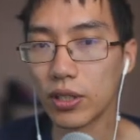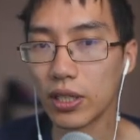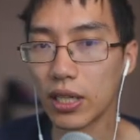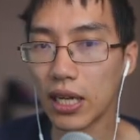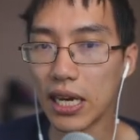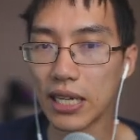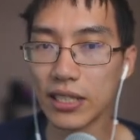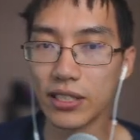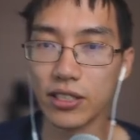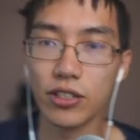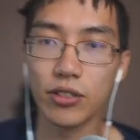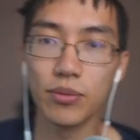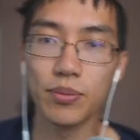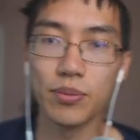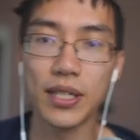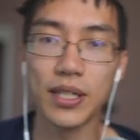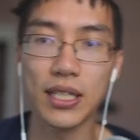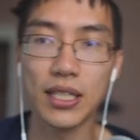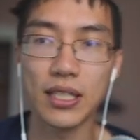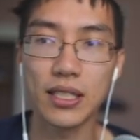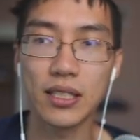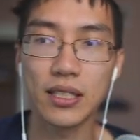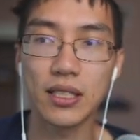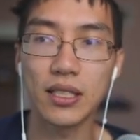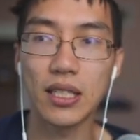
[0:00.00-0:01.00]
in the last 2
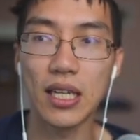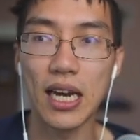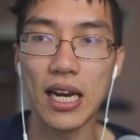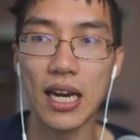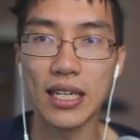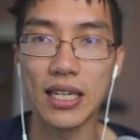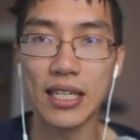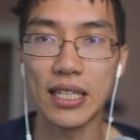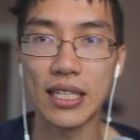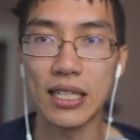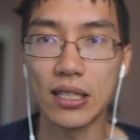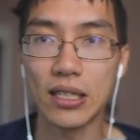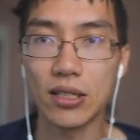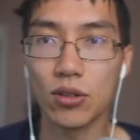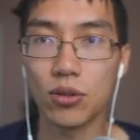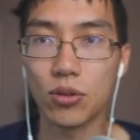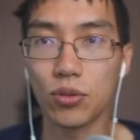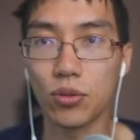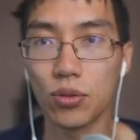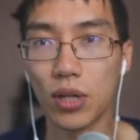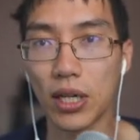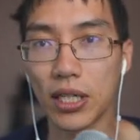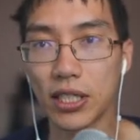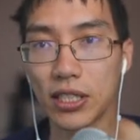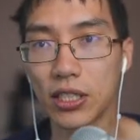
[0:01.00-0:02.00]
minutes, any
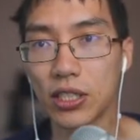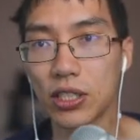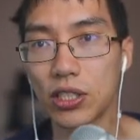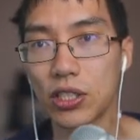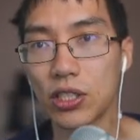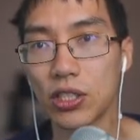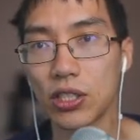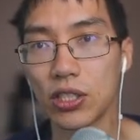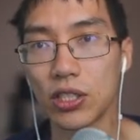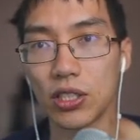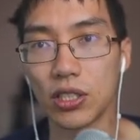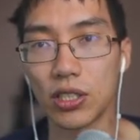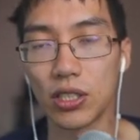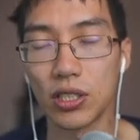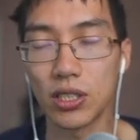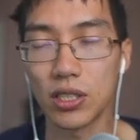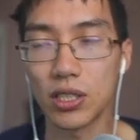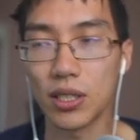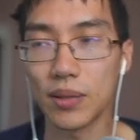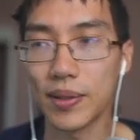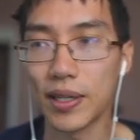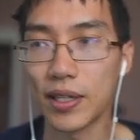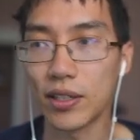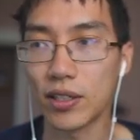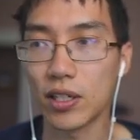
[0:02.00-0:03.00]
questions
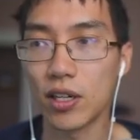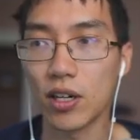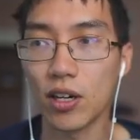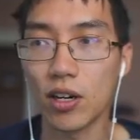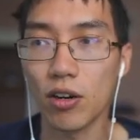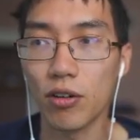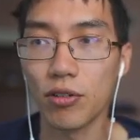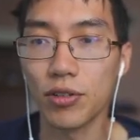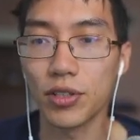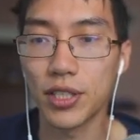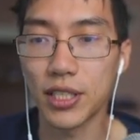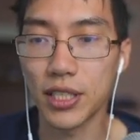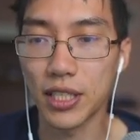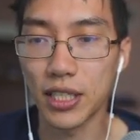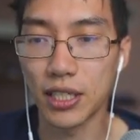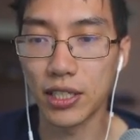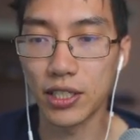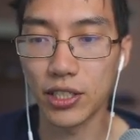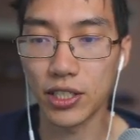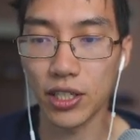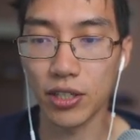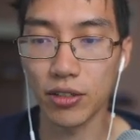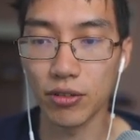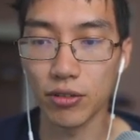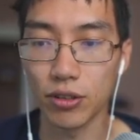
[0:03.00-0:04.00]
about concurrency in
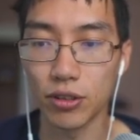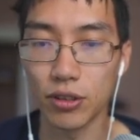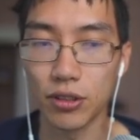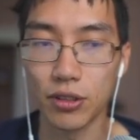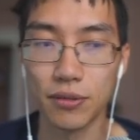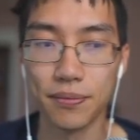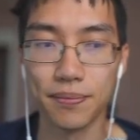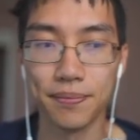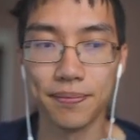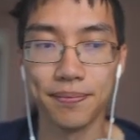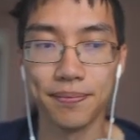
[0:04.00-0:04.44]
general?